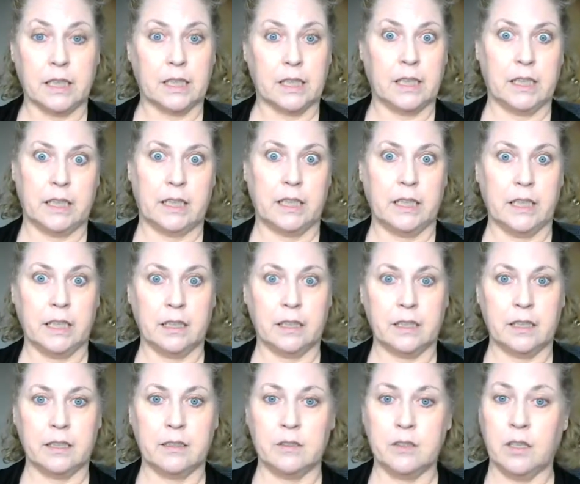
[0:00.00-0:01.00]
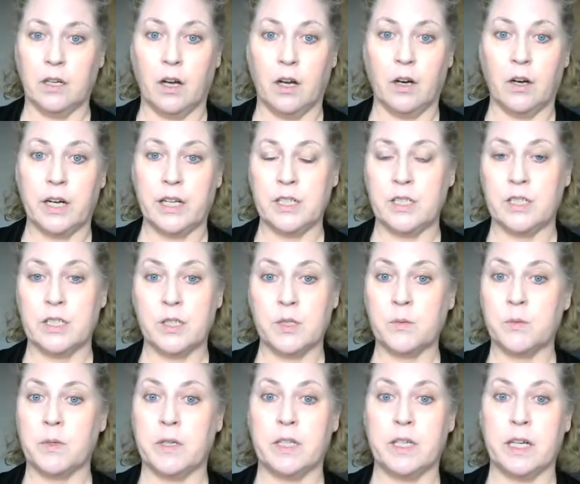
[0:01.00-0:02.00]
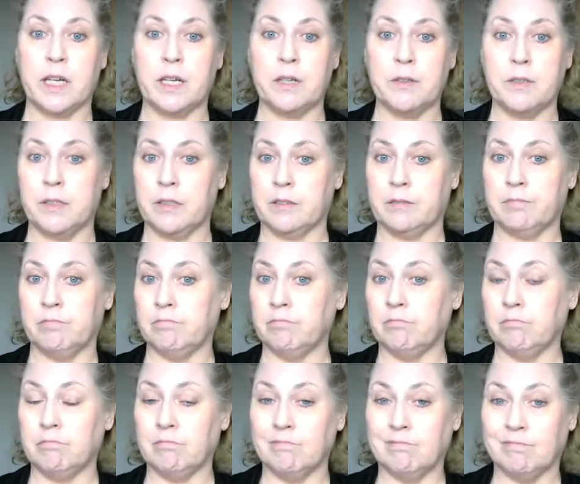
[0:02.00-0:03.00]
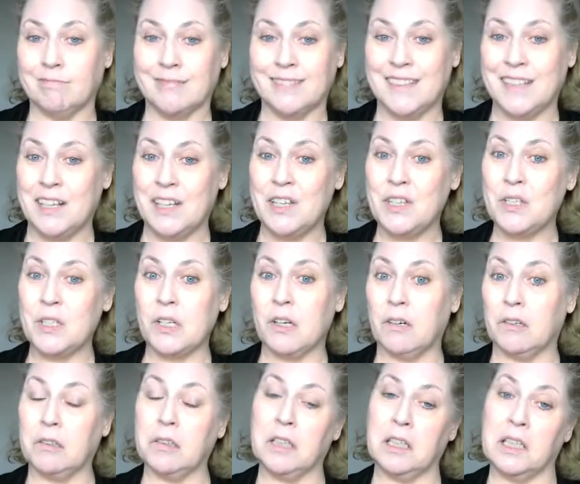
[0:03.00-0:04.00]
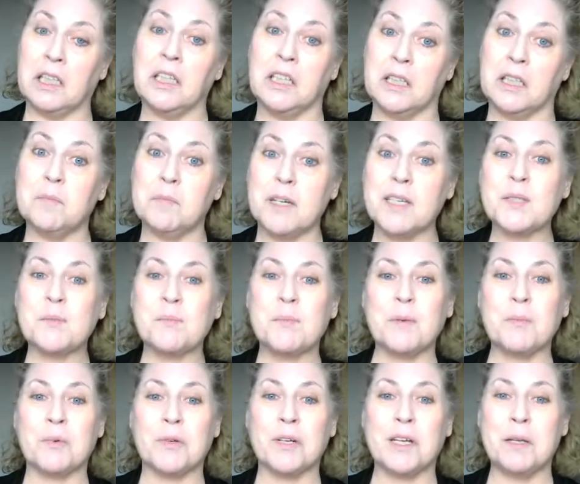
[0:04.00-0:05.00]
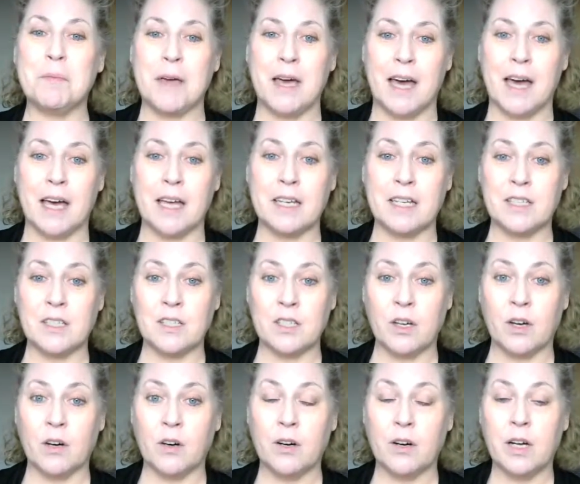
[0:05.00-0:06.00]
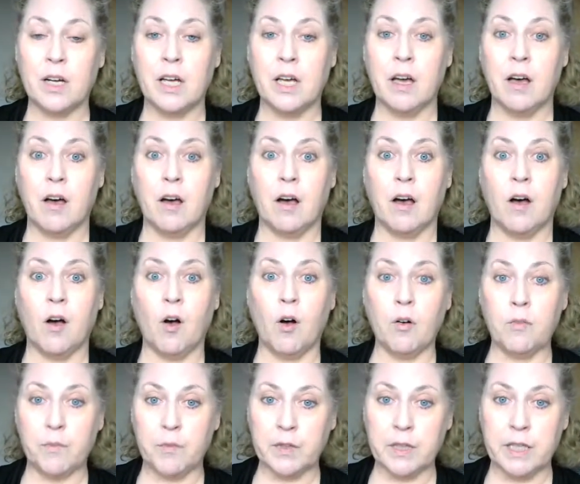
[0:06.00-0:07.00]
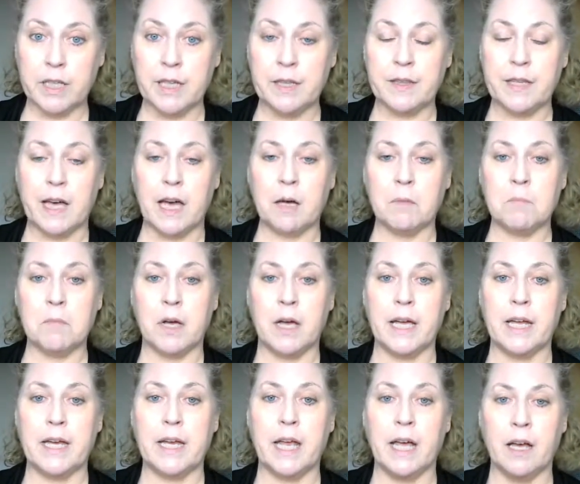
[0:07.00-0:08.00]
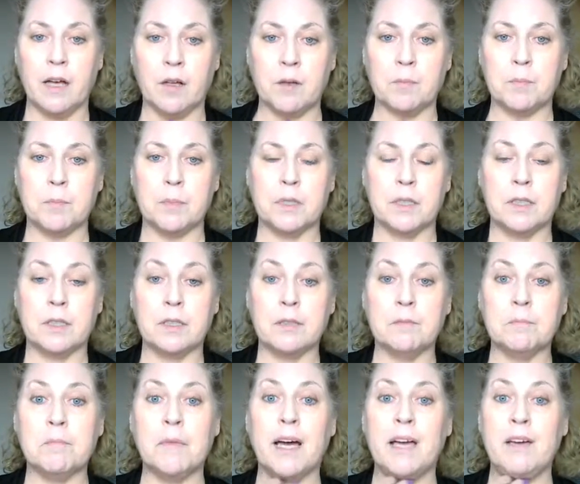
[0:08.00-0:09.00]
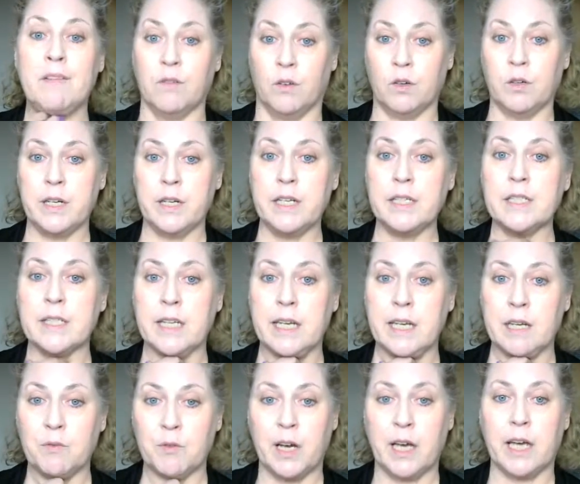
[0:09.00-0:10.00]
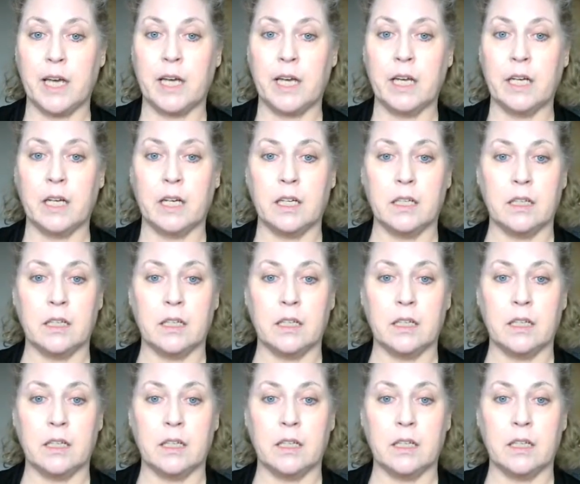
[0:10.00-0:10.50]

I don't know. It's just what I, so it must be pretty bad. So hopefully that might help my voice anyway.